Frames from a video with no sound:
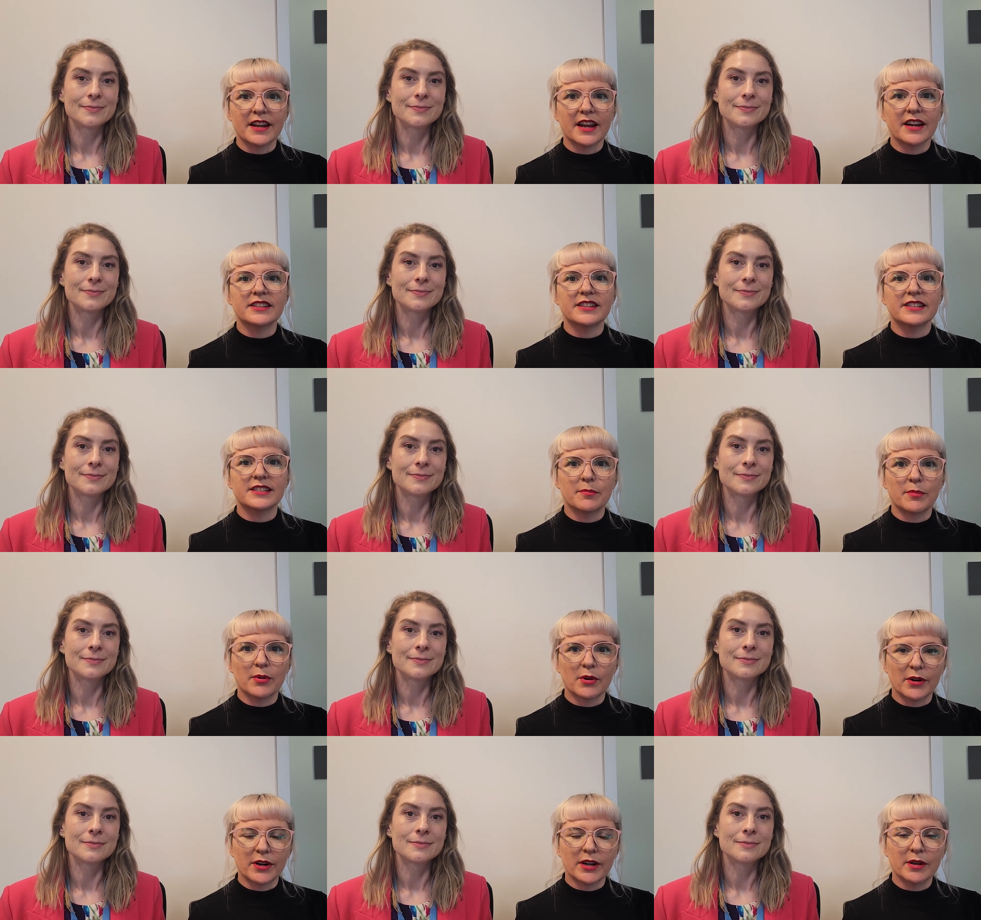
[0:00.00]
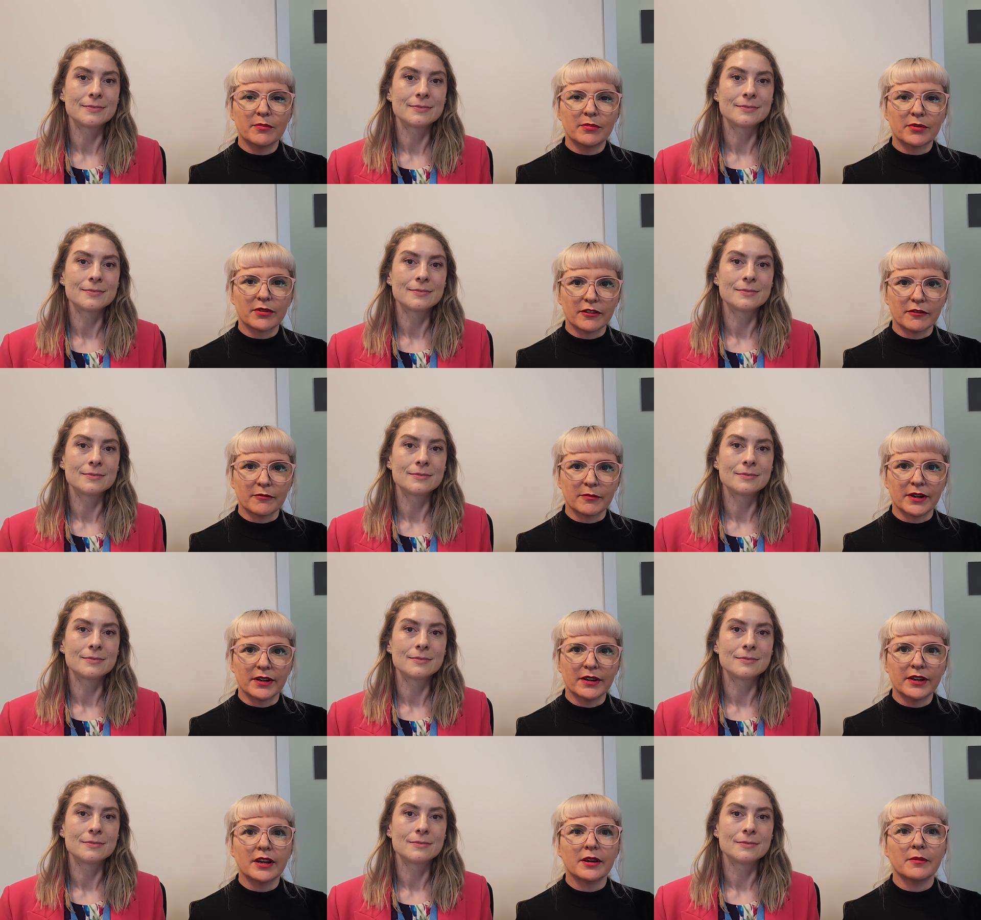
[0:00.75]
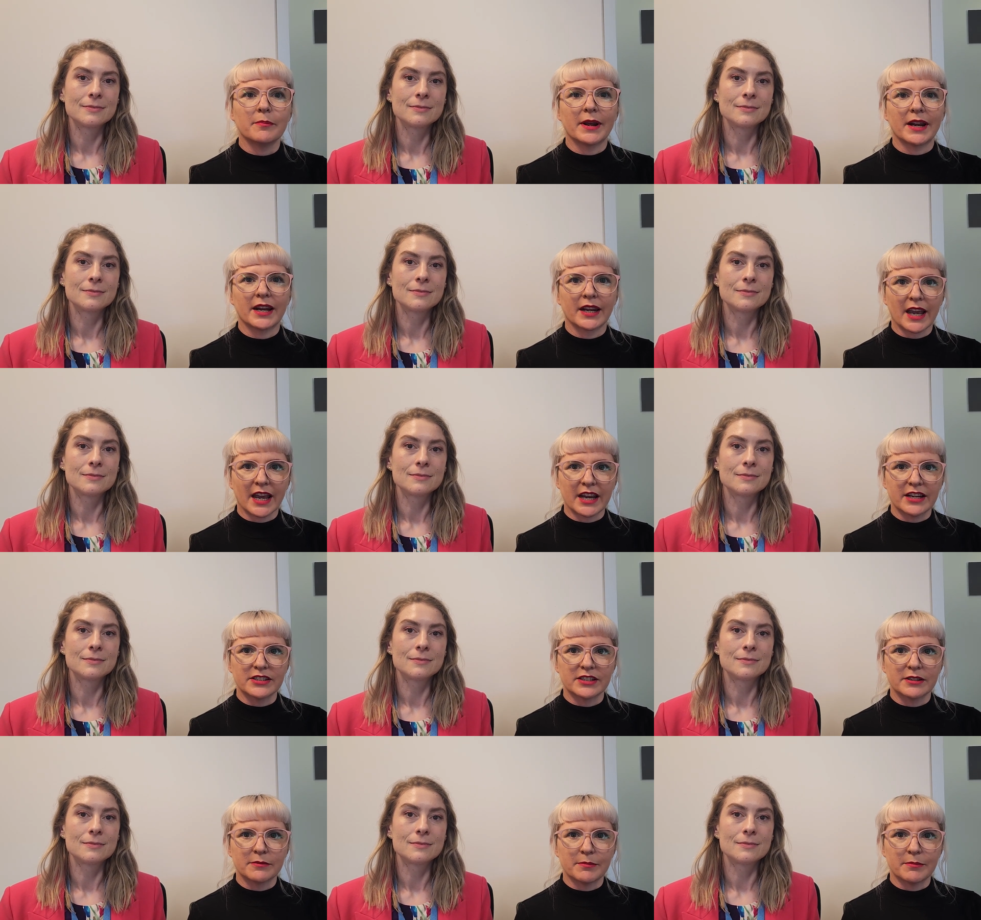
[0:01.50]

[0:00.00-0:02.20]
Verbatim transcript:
Speaker 1: and to support improvement in medication